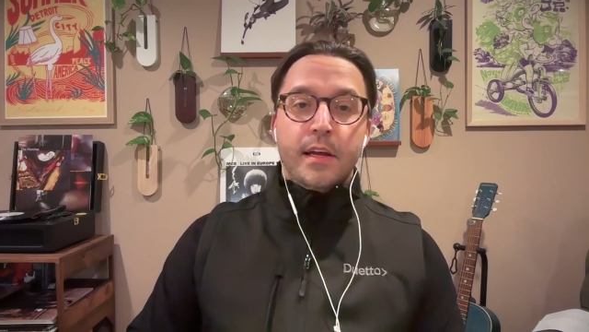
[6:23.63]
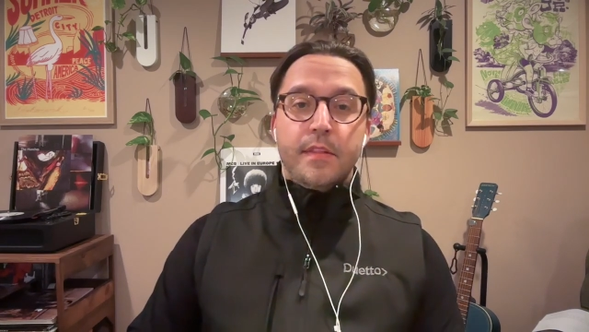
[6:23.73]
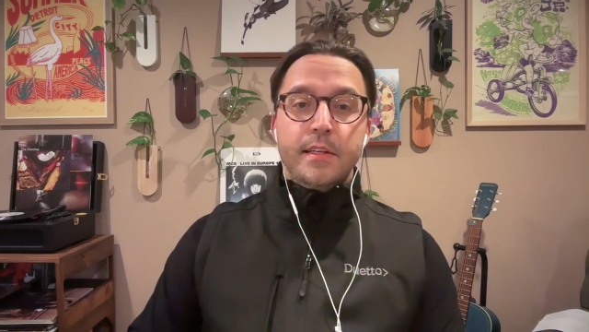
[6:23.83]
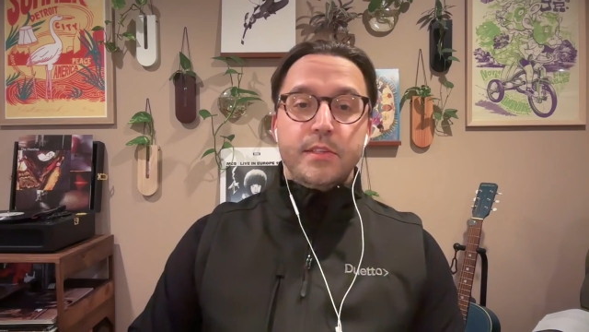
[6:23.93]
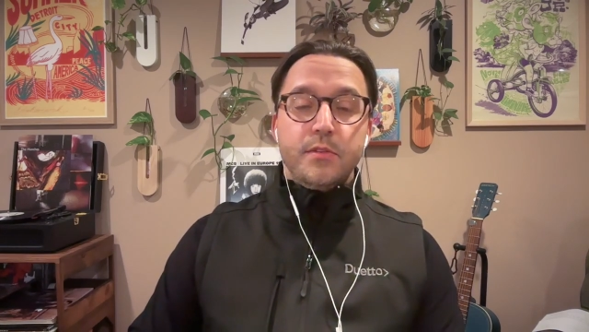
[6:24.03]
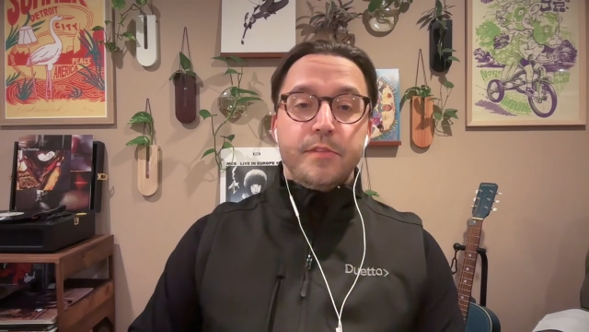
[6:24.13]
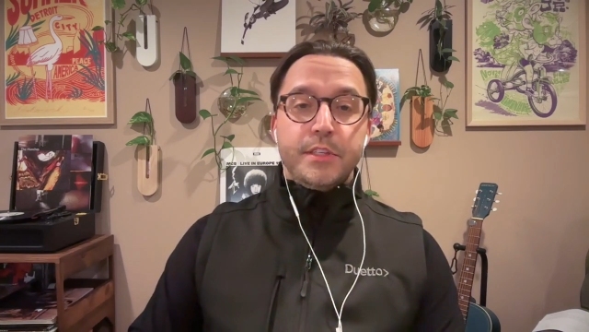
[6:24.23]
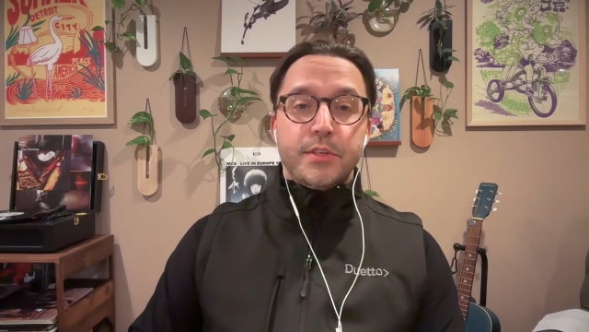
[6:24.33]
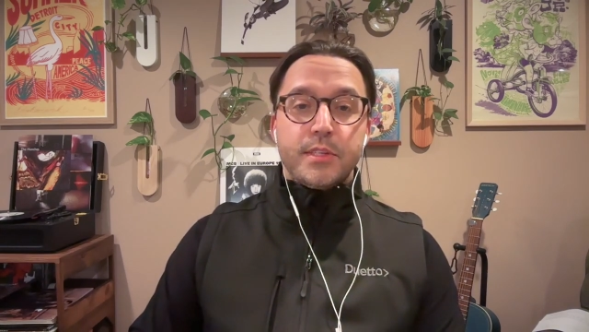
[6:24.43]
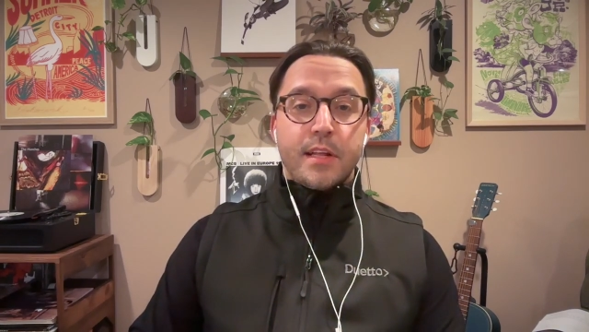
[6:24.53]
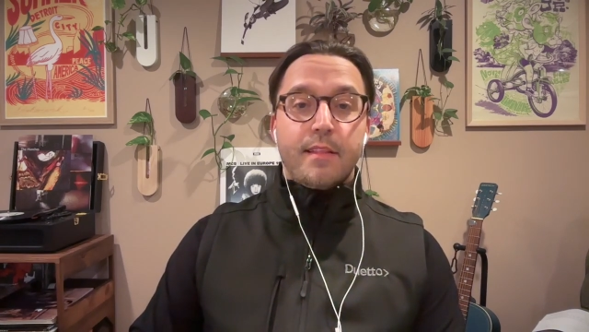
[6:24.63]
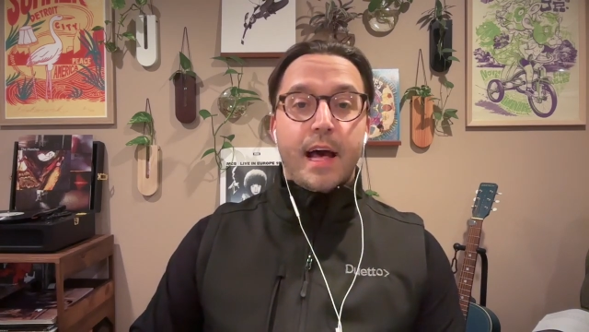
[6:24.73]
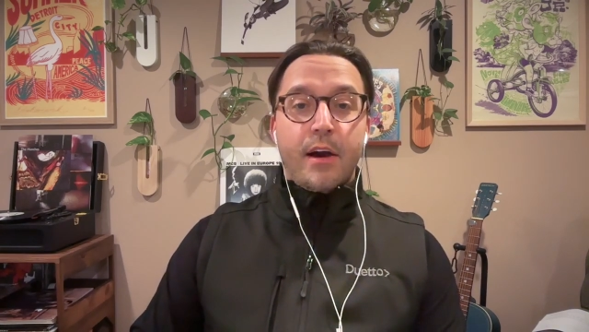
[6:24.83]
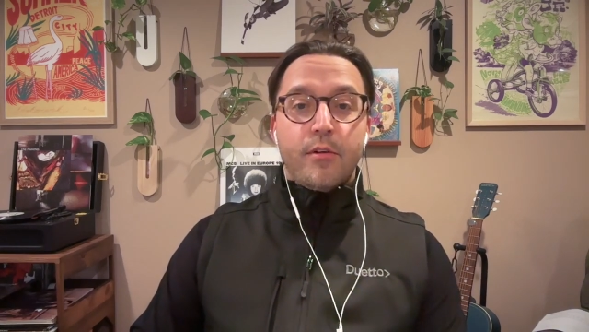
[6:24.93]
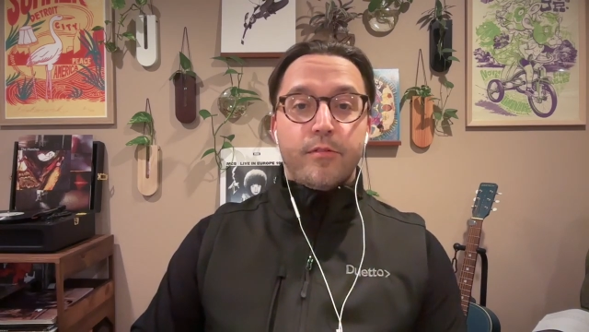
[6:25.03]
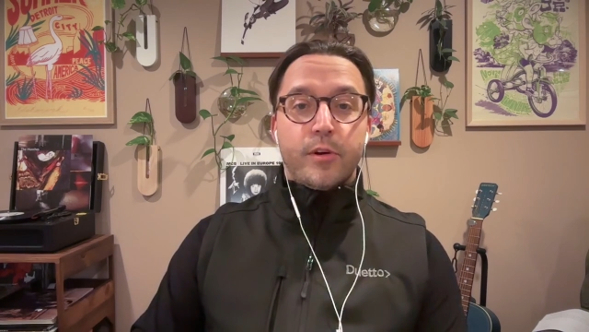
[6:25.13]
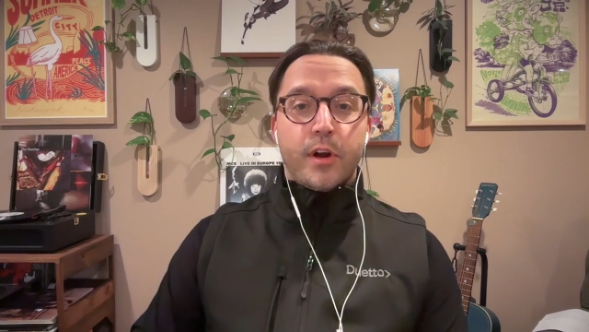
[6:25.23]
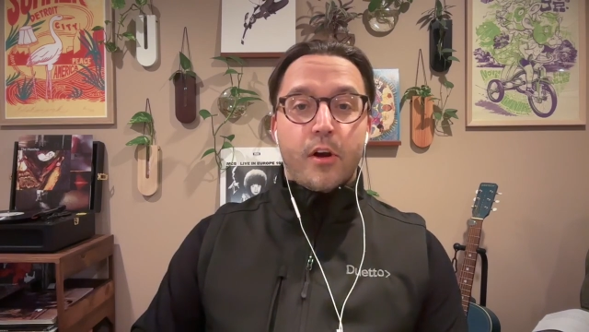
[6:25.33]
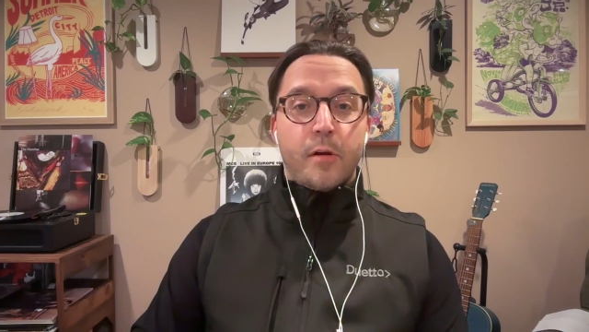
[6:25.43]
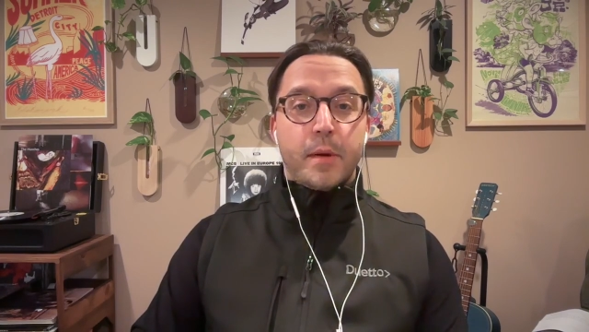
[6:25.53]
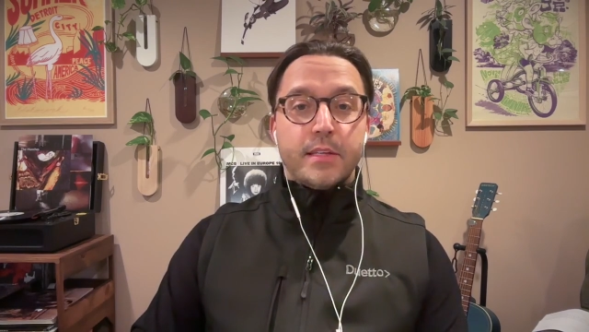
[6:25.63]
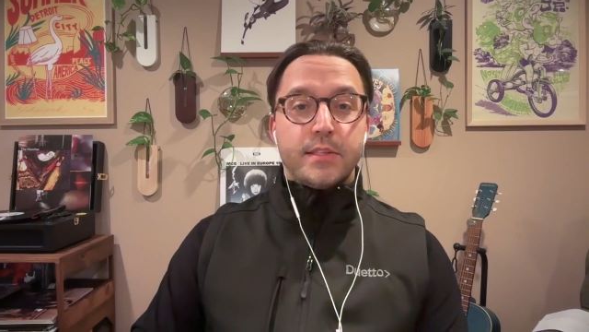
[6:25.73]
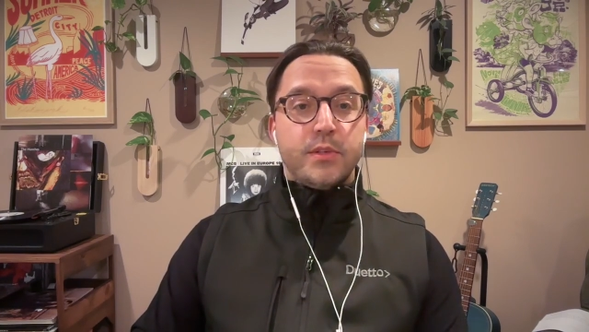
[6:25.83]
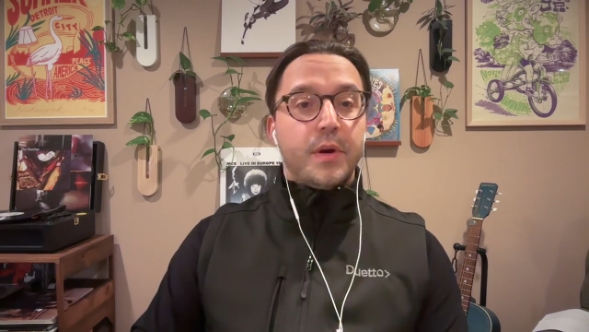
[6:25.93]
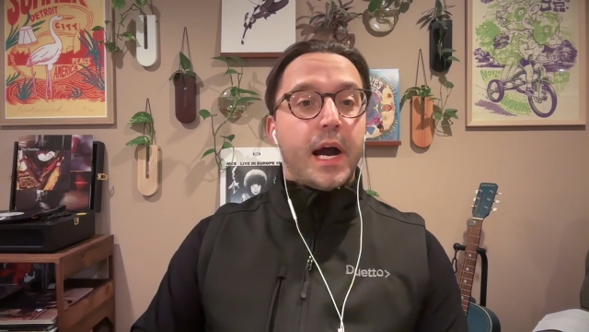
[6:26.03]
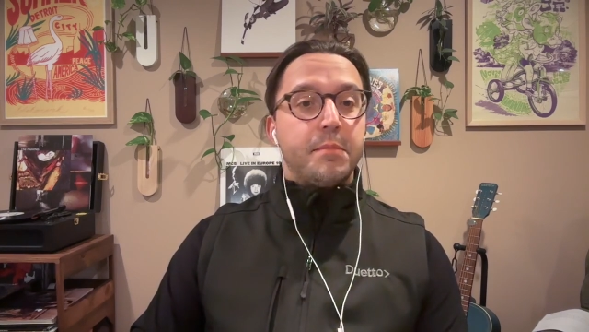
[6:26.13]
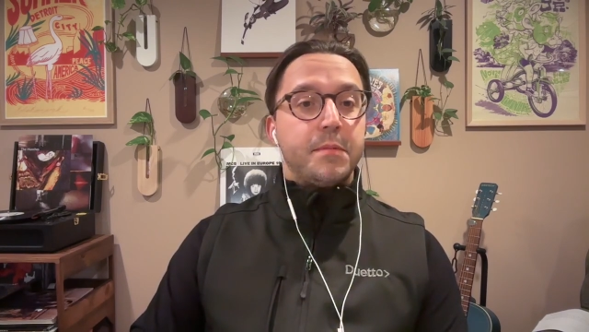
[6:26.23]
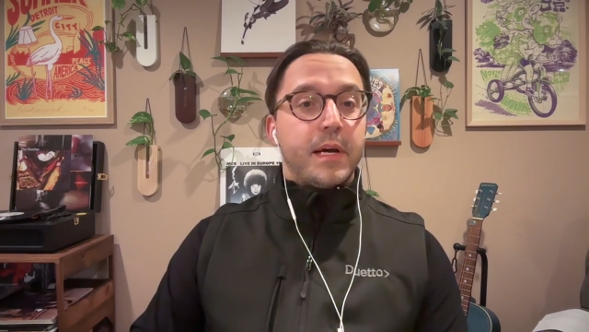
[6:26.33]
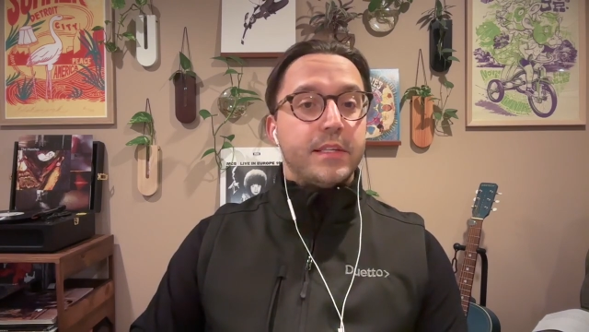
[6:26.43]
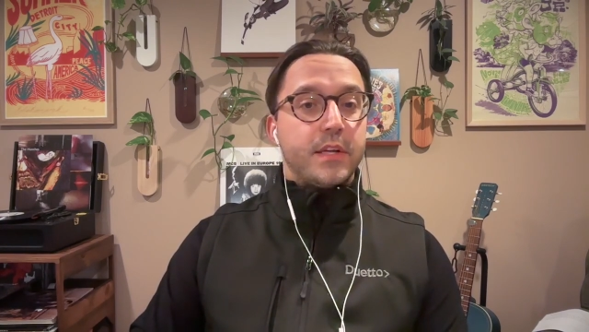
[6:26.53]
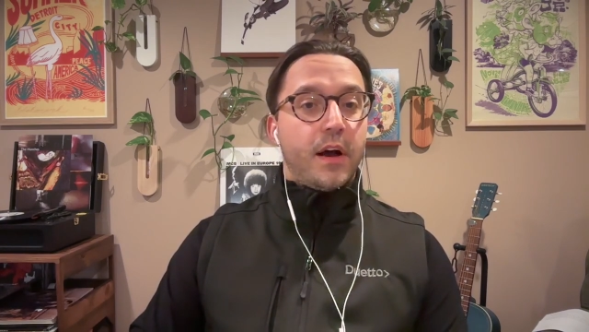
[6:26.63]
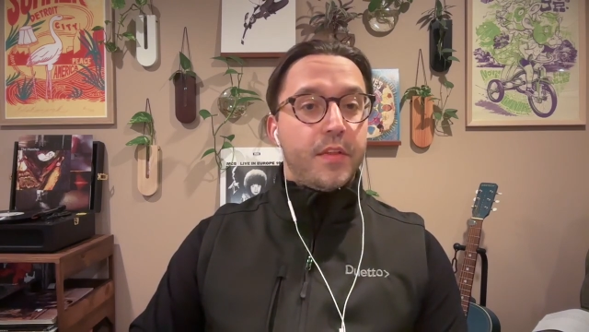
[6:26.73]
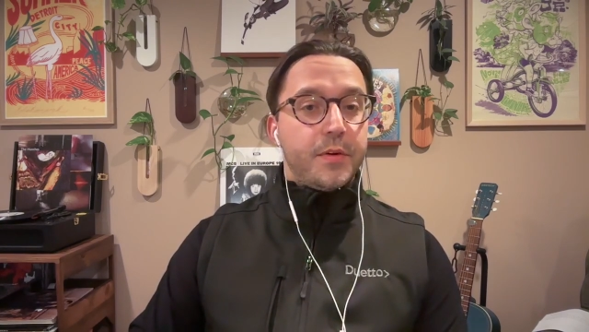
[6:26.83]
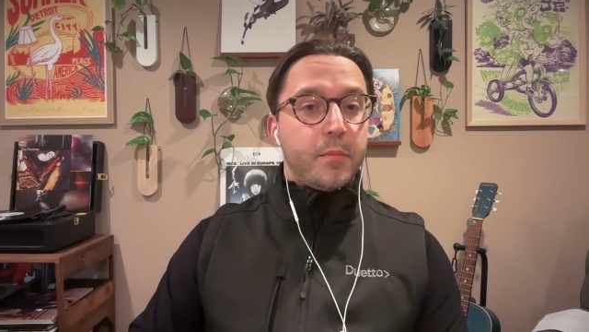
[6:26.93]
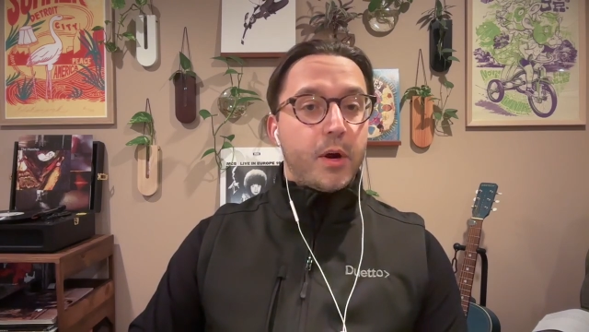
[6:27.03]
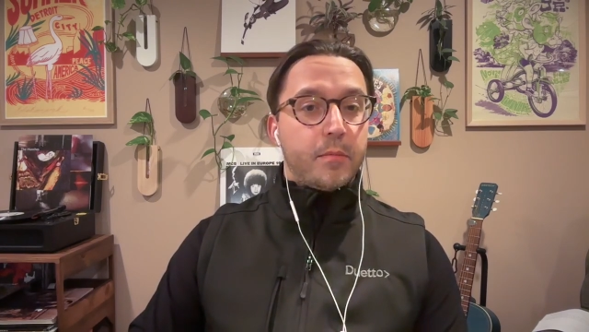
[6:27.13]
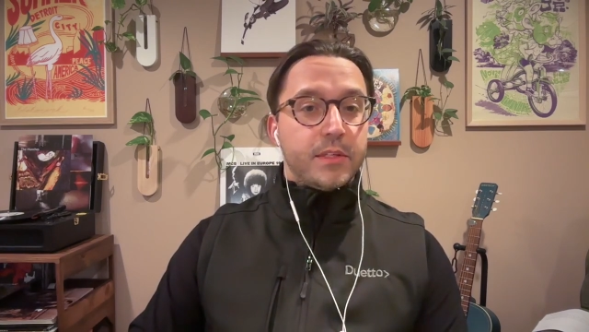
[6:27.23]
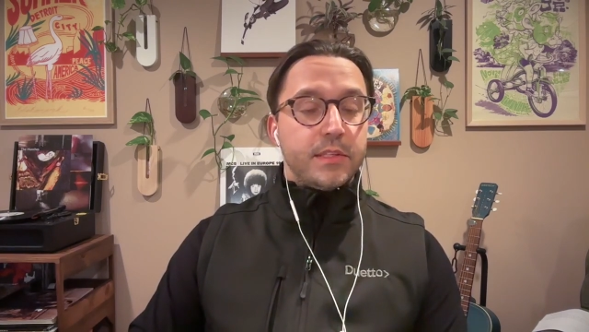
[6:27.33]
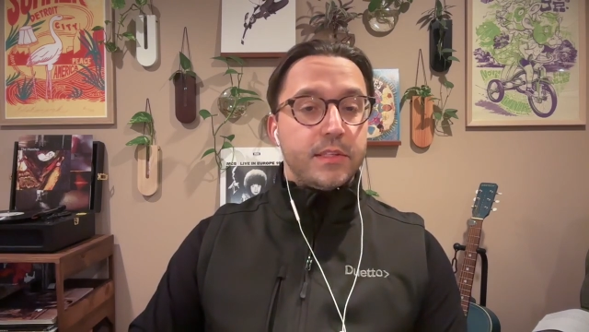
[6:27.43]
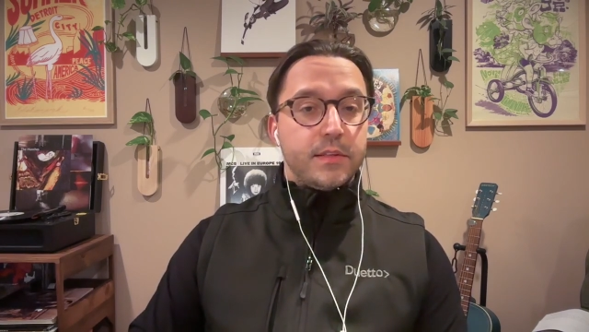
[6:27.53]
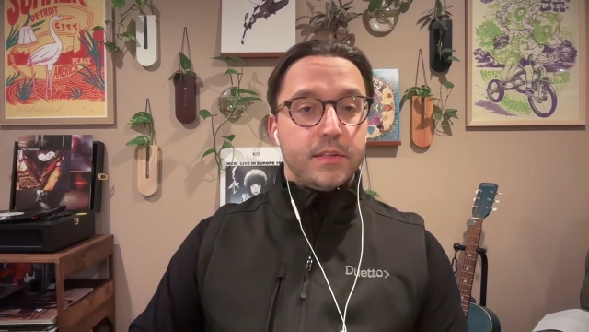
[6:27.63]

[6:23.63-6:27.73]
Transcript: These new features allow for an RMS to optimize other departments,